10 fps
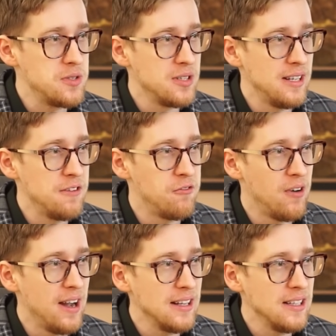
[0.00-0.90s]
to delay
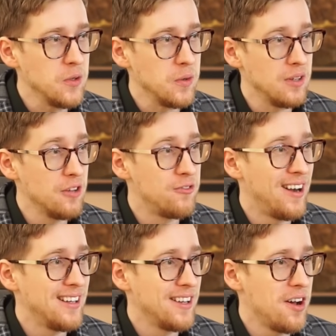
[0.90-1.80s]
filing or not
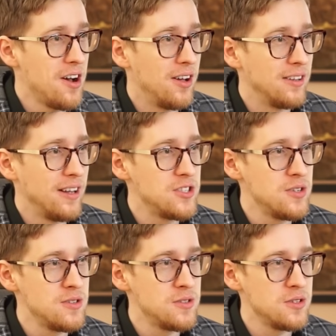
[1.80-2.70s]
file at all and
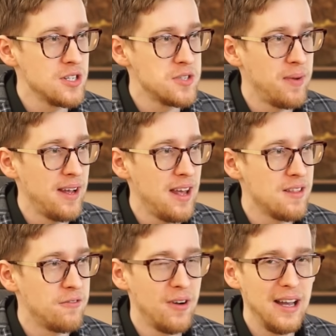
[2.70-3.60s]
choose to just pay
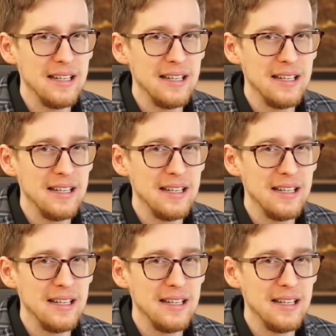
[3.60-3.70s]
the fine